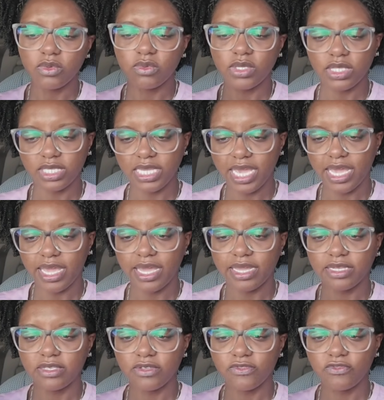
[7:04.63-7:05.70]
with the
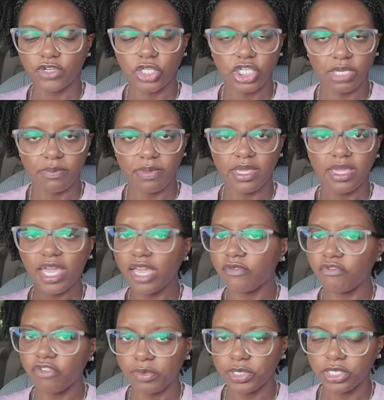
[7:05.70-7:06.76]
tags, free shipping,
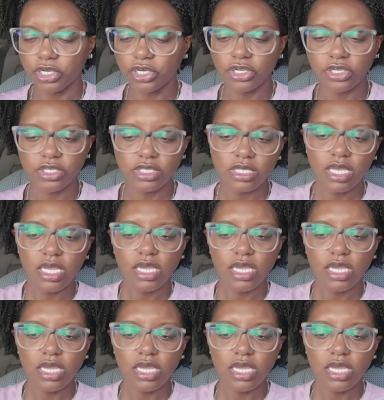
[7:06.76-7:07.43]
and free returns.